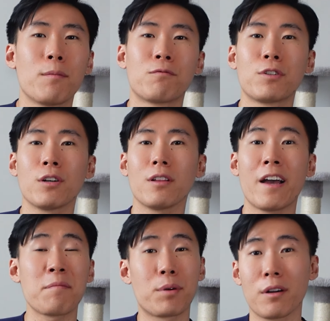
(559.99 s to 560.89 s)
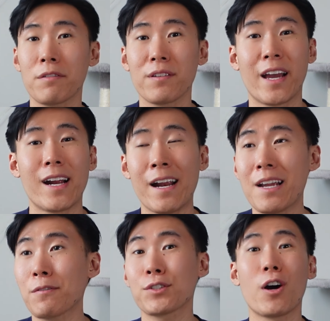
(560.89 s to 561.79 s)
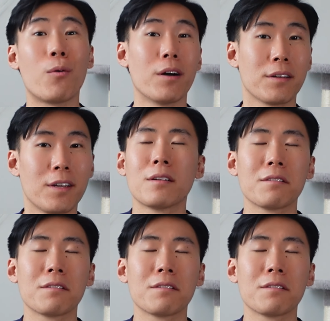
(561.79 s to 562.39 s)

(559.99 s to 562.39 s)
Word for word: a real life birth, and I never saw one.